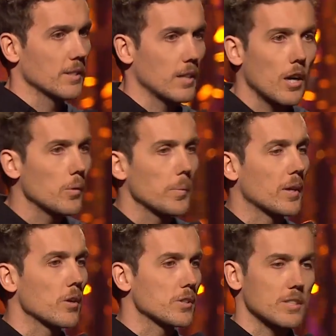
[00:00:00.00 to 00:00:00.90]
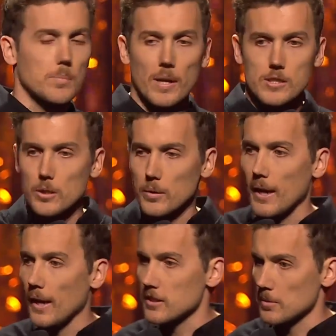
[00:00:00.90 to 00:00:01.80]
I said, I don't want to be conscious and punching you in the
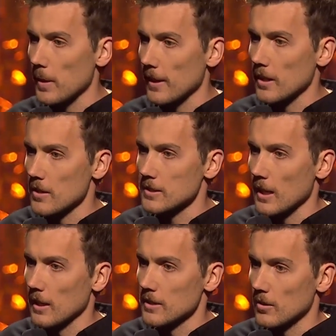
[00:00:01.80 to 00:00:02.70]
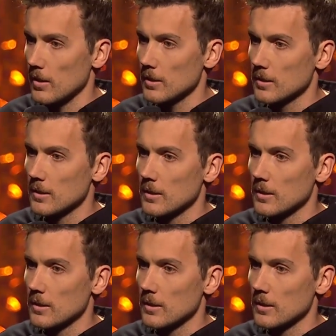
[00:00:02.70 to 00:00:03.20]
head as the plane goes down, Liz, all right?